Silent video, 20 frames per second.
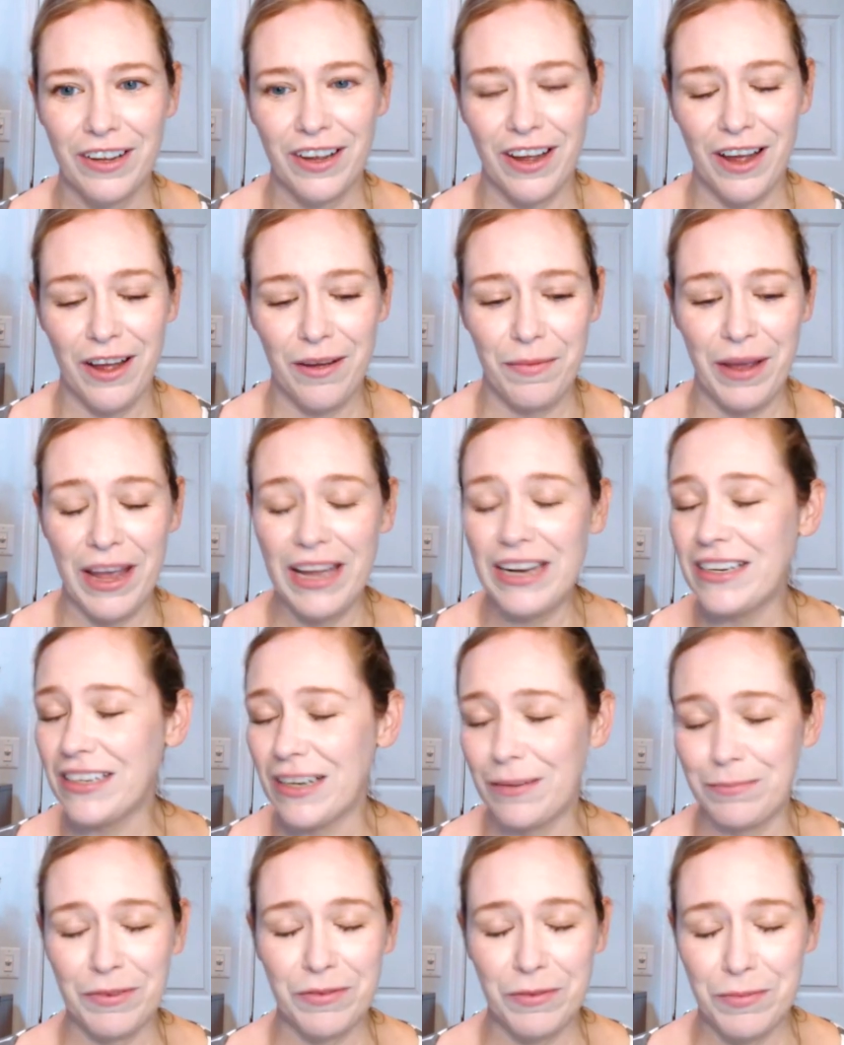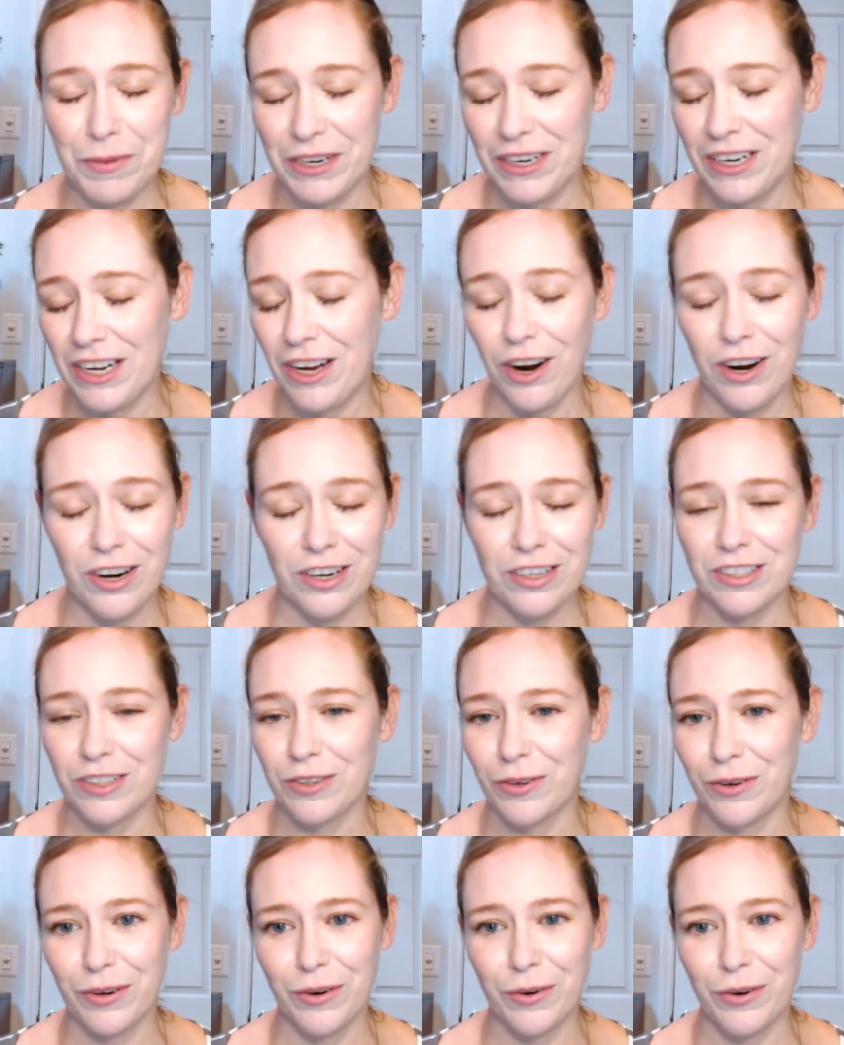any type of community, ours
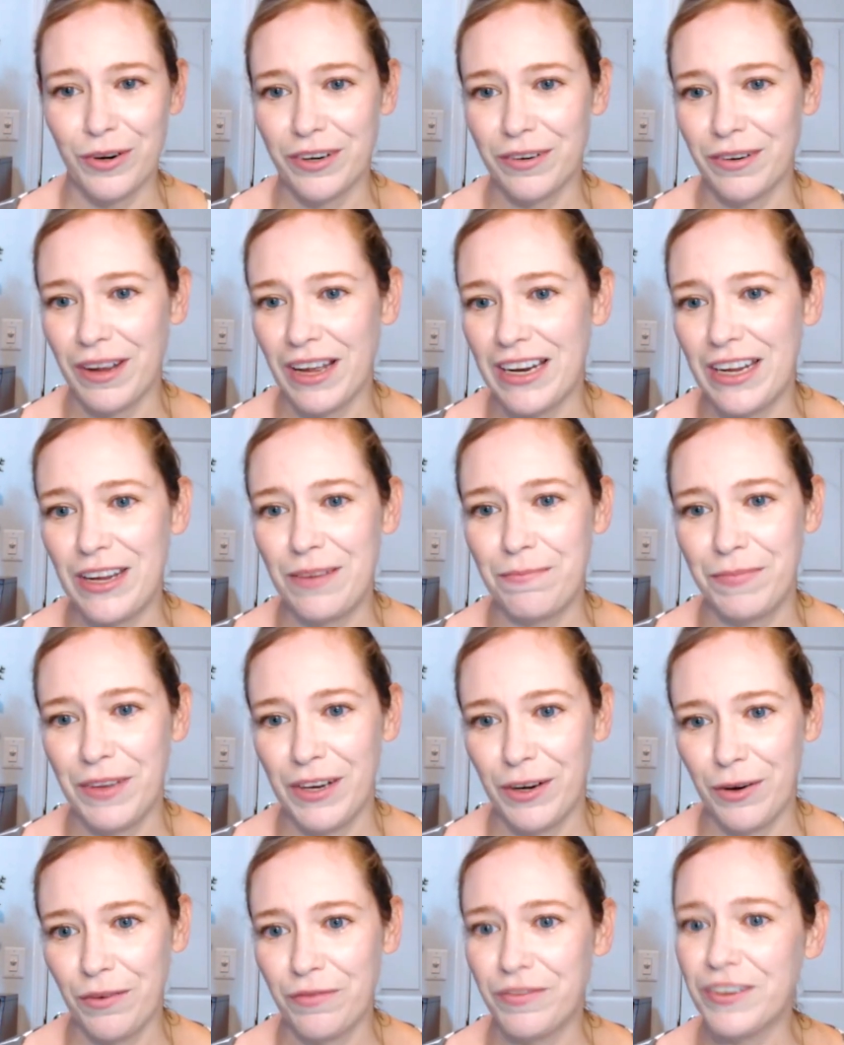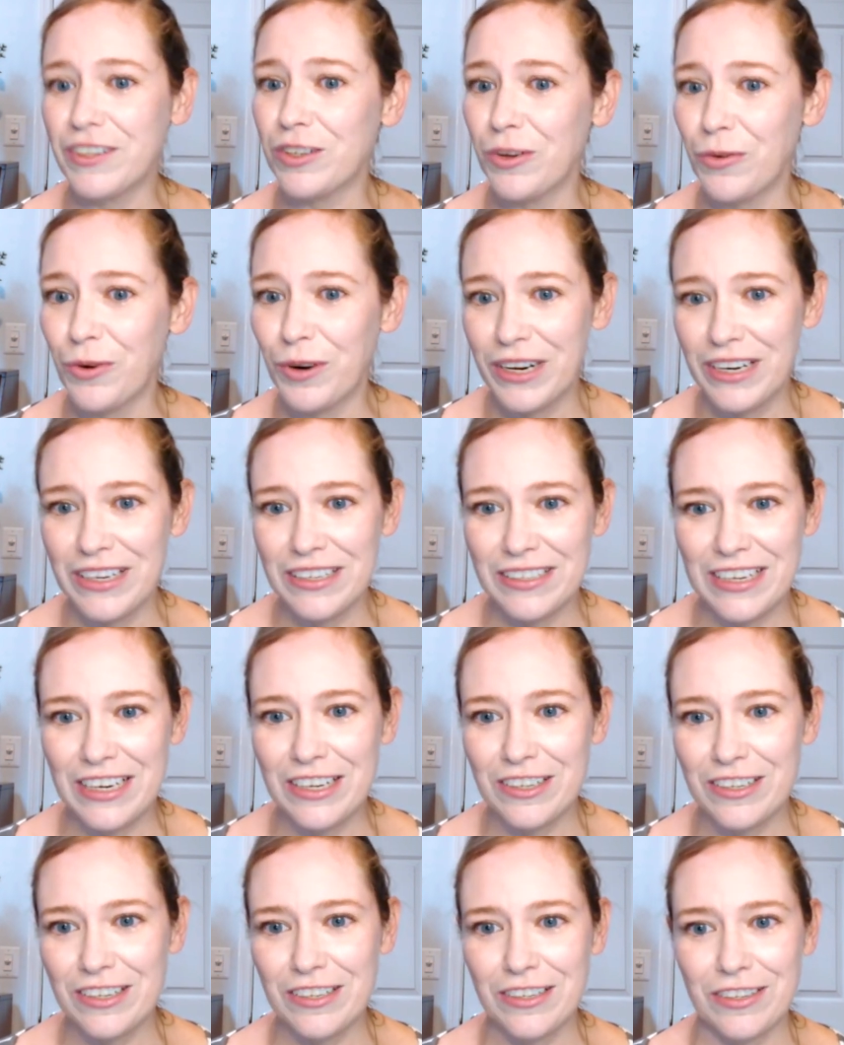or any official
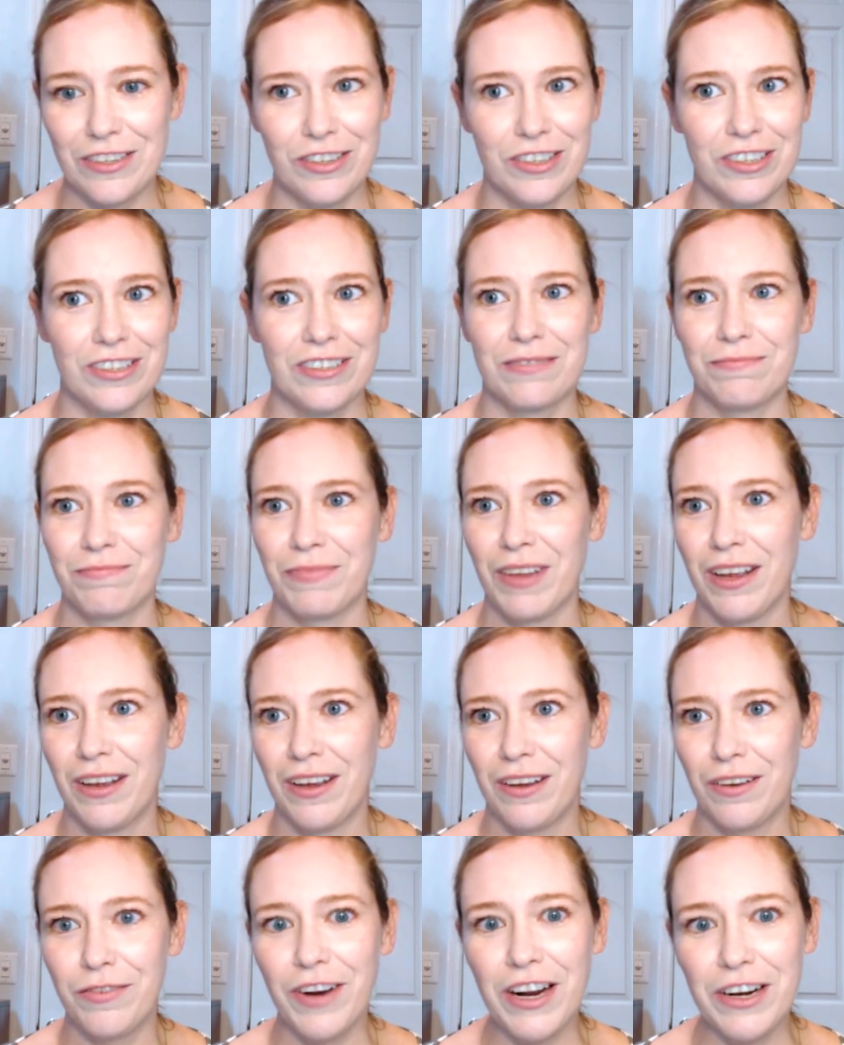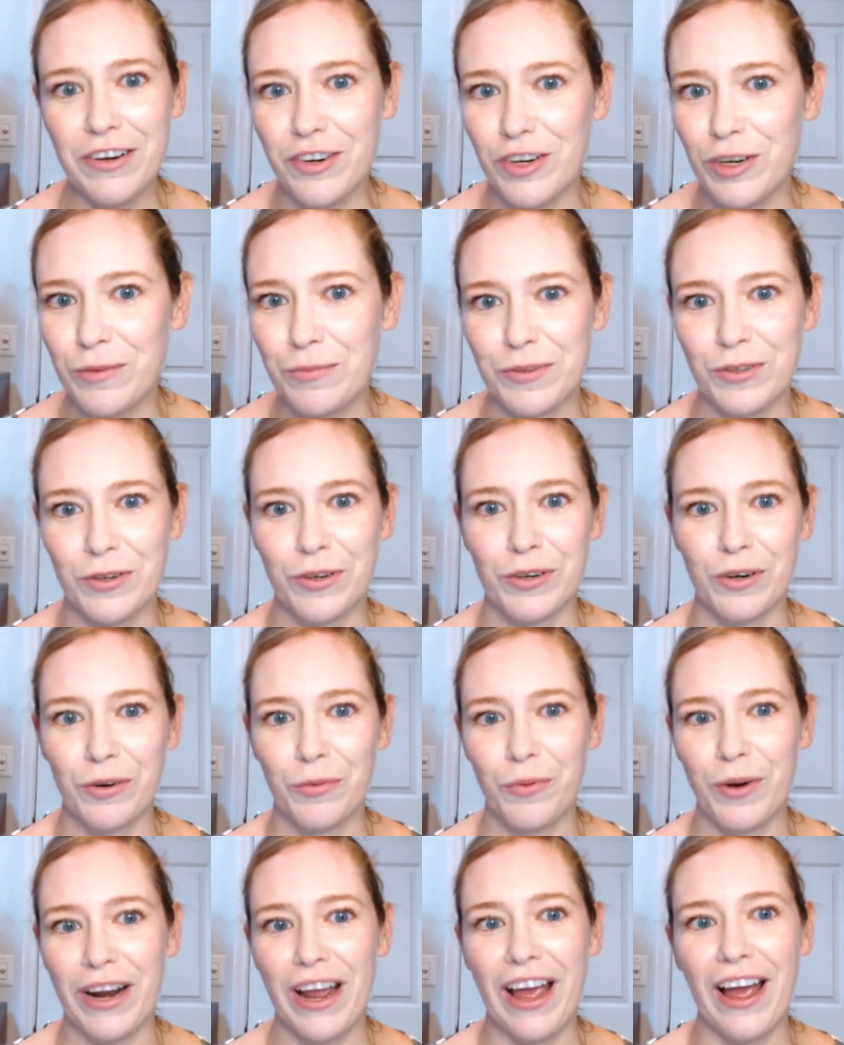organizations or just friend groups or
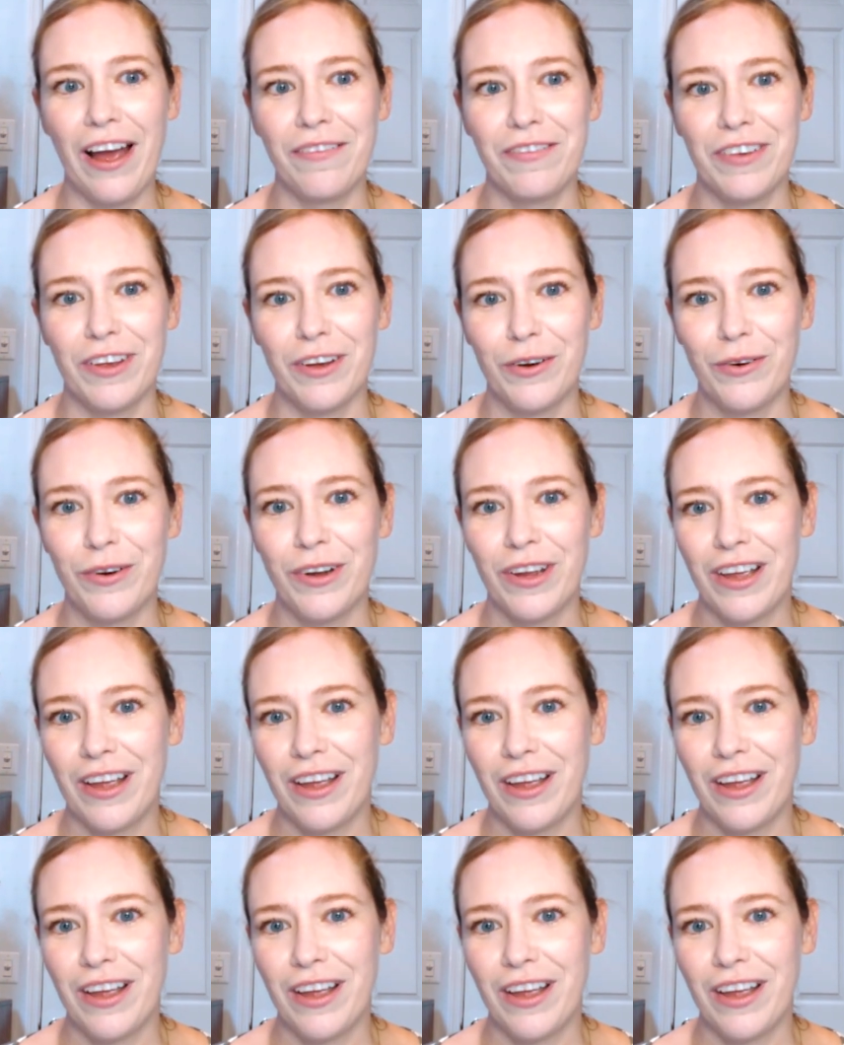what have you,